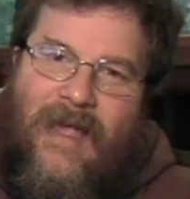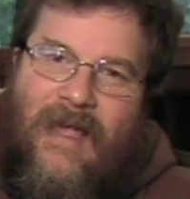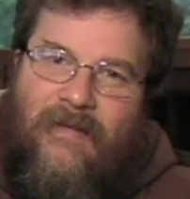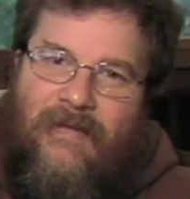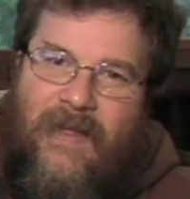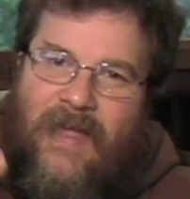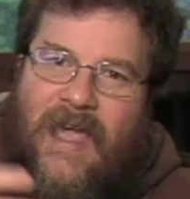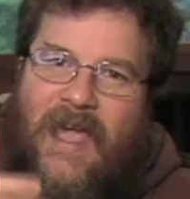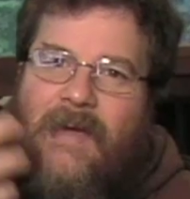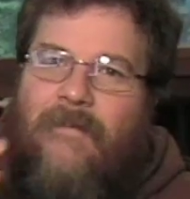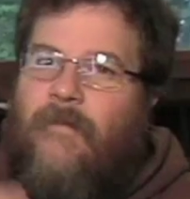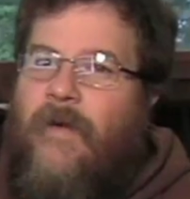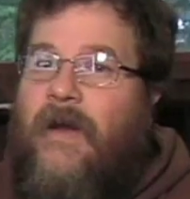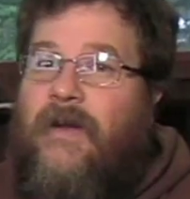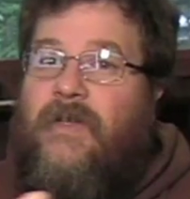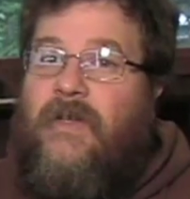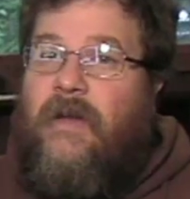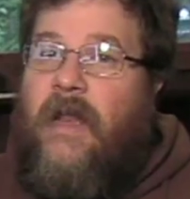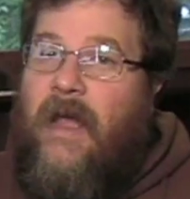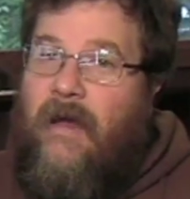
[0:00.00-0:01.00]
the game
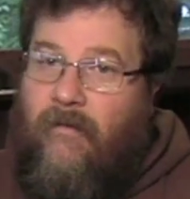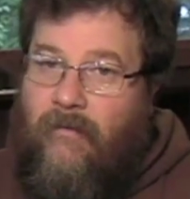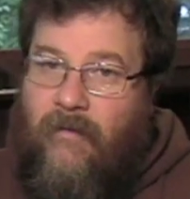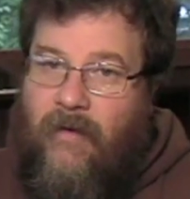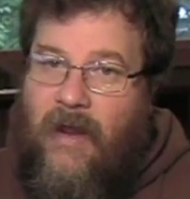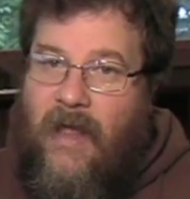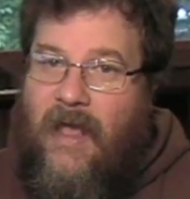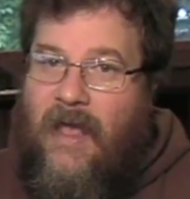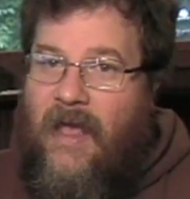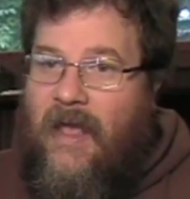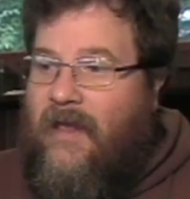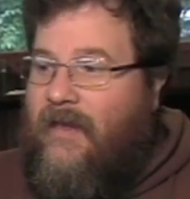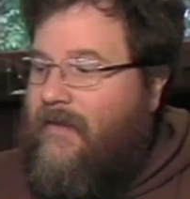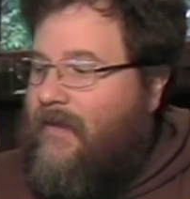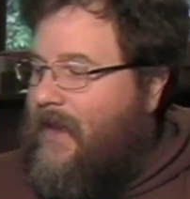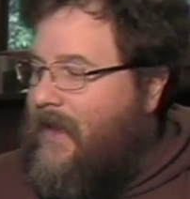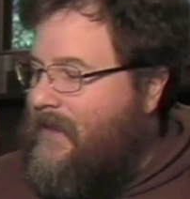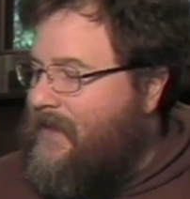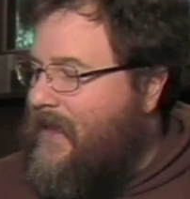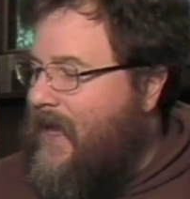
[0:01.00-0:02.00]
wears you down,
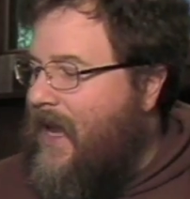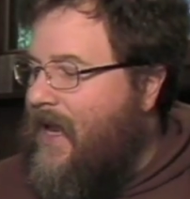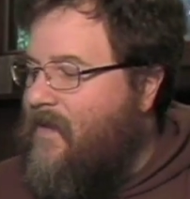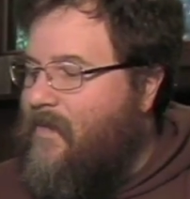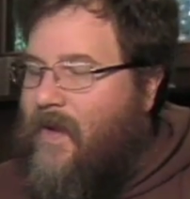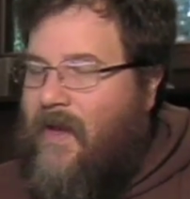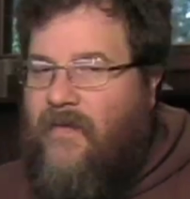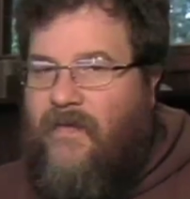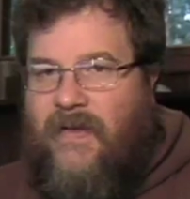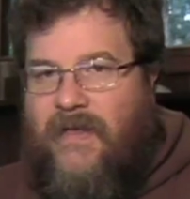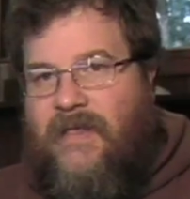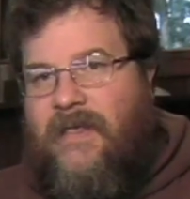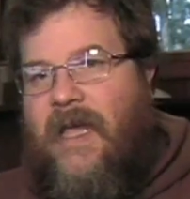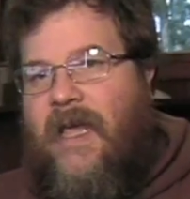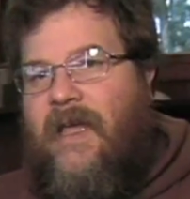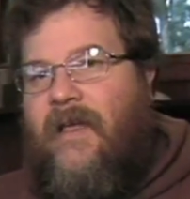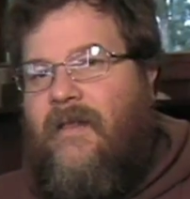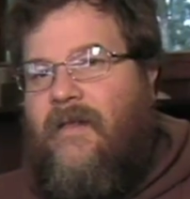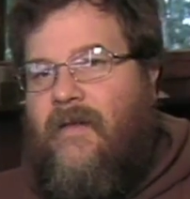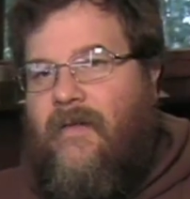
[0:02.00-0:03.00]
and it's got a bit of a
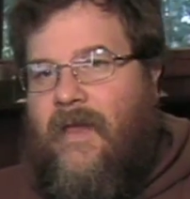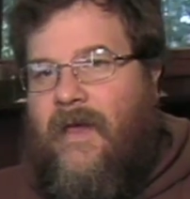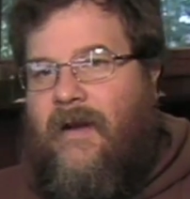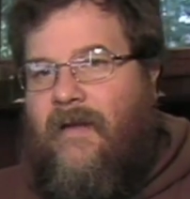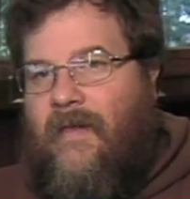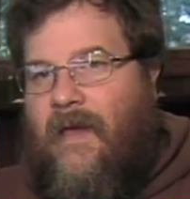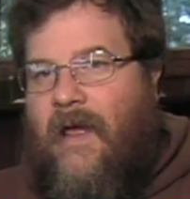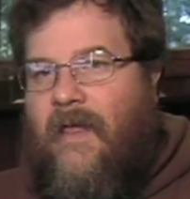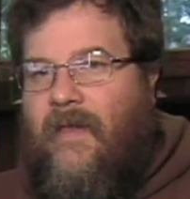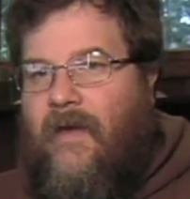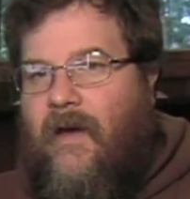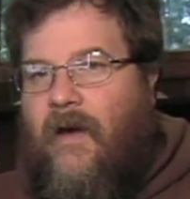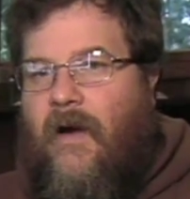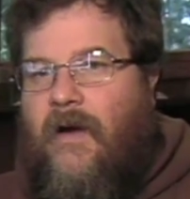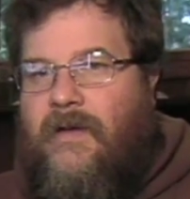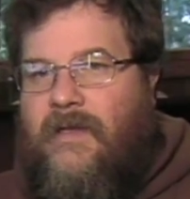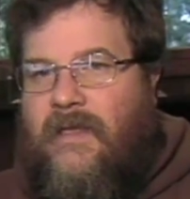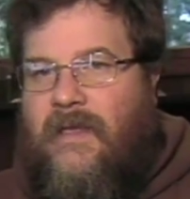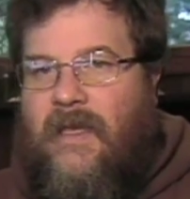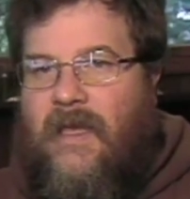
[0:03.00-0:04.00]
cycle in that a lot of the
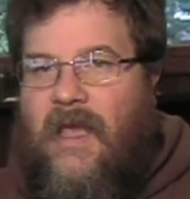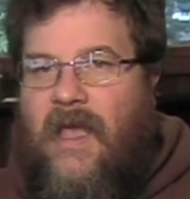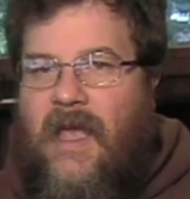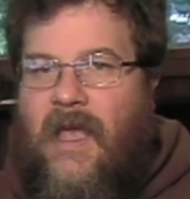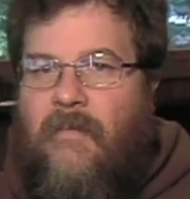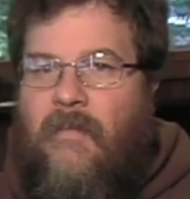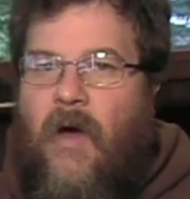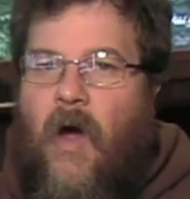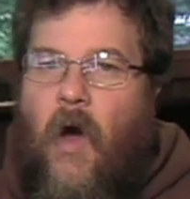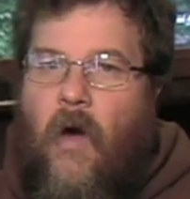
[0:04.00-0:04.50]
cards in the game